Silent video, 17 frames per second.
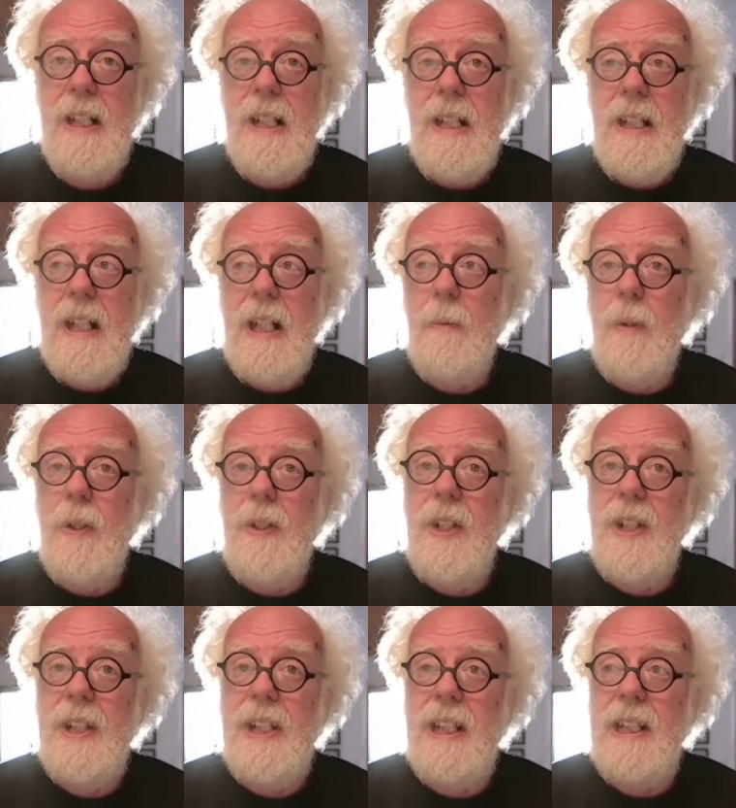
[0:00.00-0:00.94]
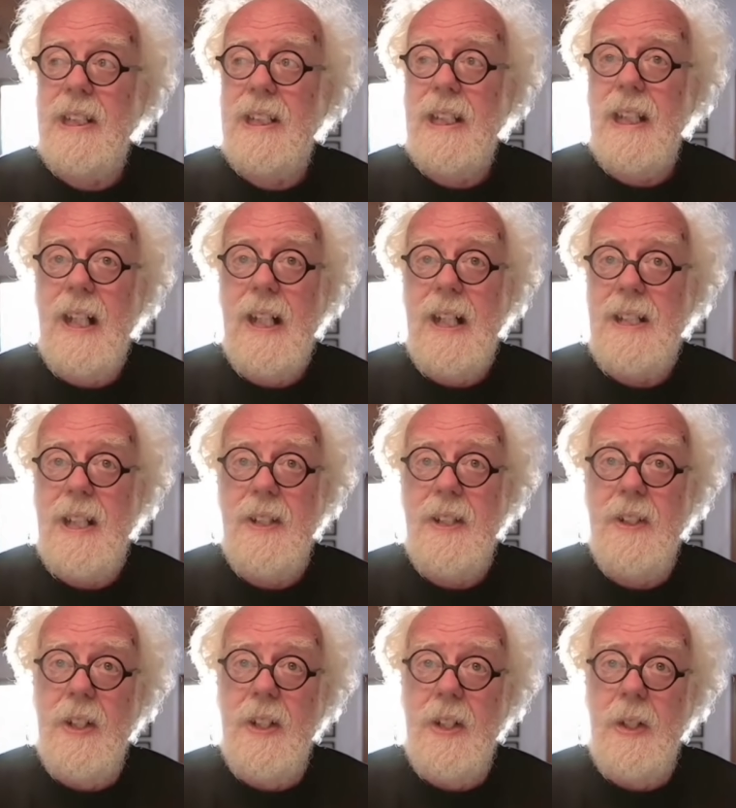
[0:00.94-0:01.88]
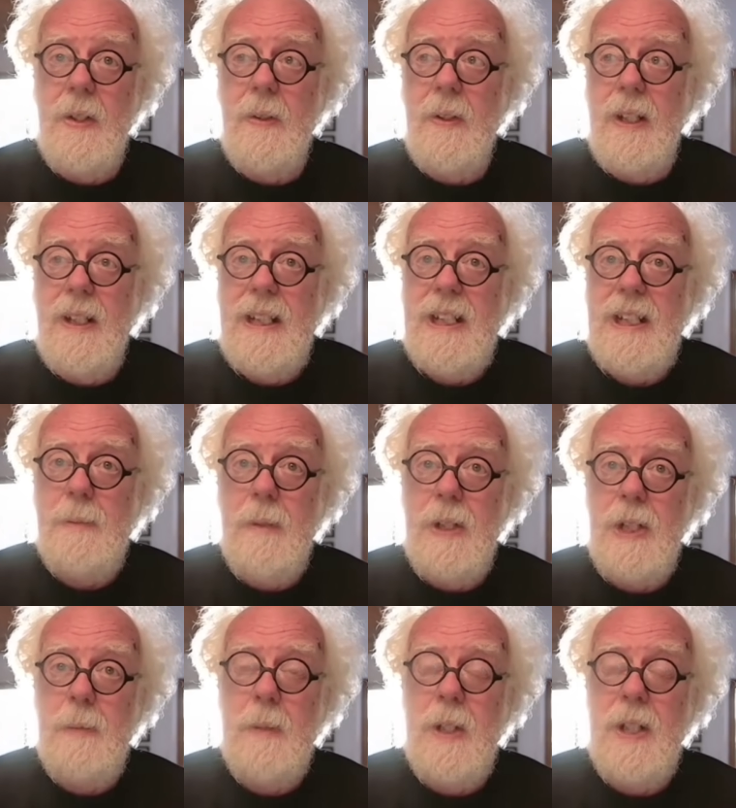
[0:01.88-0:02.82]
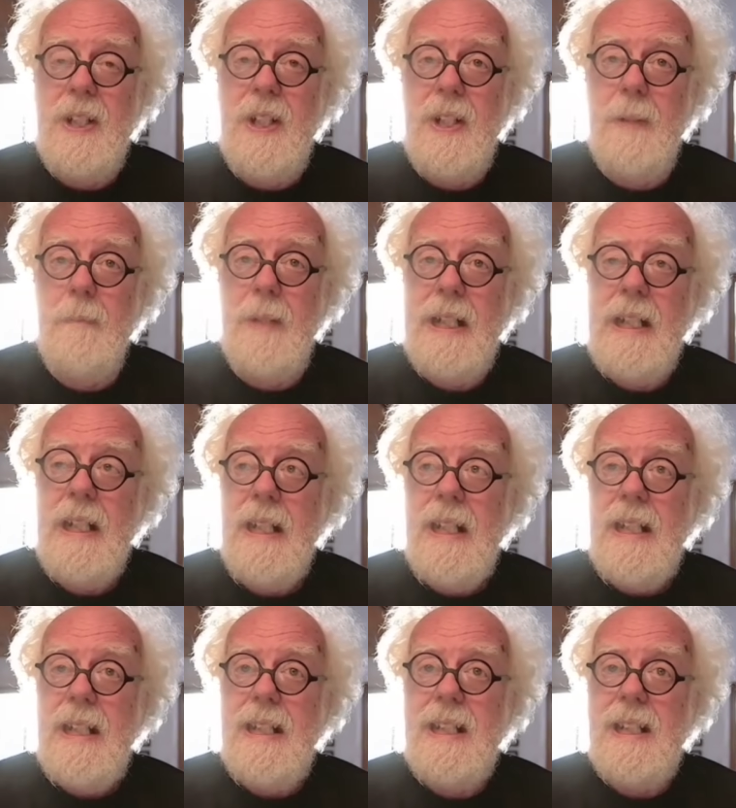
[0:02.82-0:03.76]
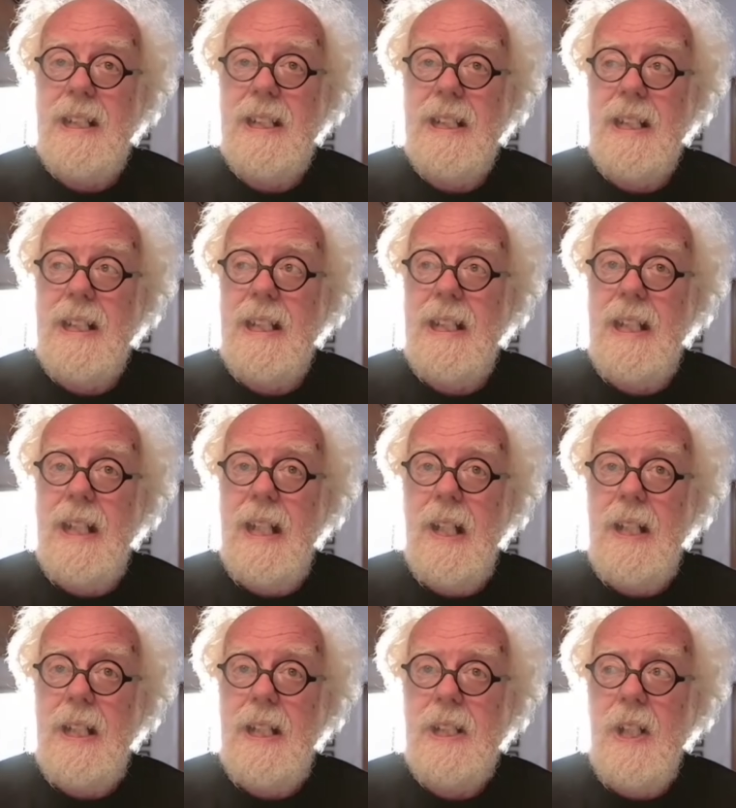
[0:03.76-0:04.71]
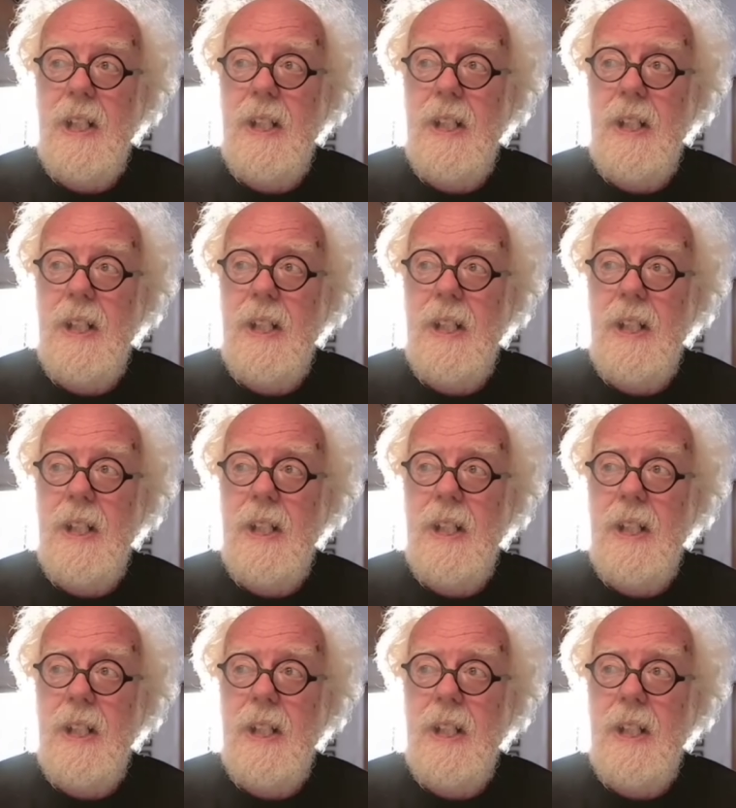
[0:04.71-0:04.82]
And one of the things that I didn't know, and he's much smarter than me, is that that